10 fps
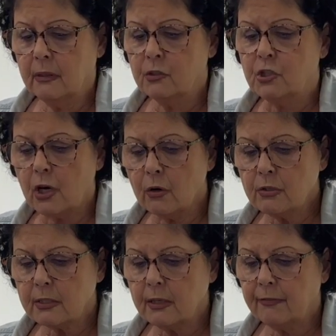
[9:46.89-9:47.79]

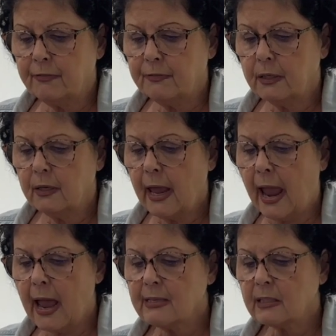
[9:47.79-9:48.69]
Joseph
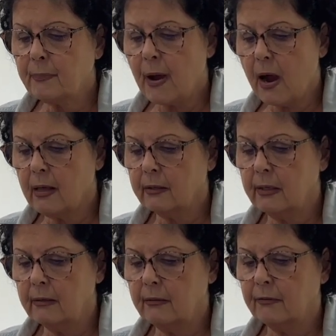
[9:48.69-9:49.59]
asked
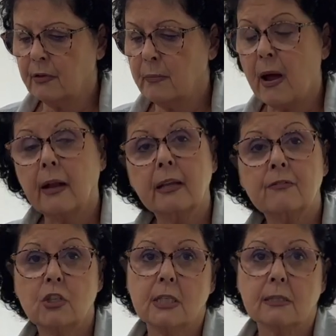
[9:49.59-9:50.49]
Pilate for the body
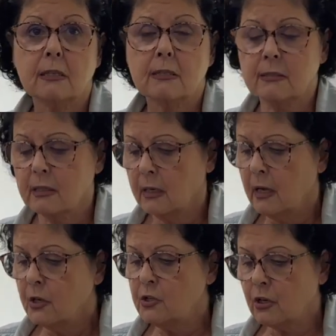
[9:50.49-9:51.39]
of Jesus.
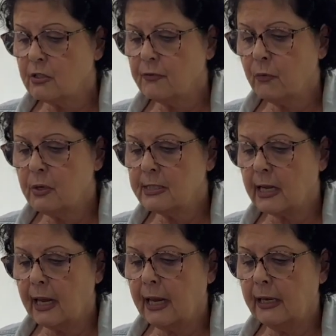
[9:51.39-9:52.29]
Joseph was
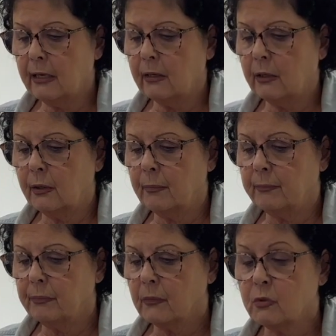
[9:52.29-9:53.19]
a
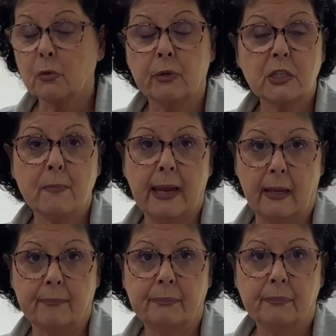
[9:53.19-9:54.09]
rich
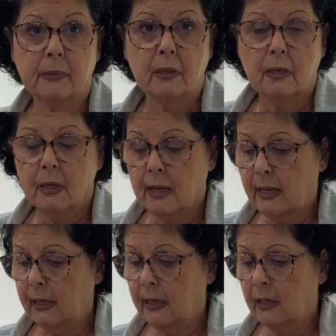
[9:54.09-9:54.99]
man,
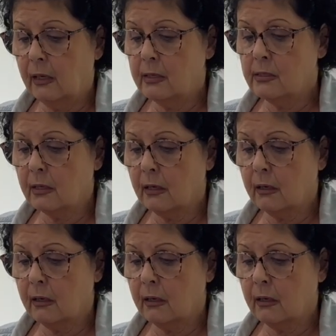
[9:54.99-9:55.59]
and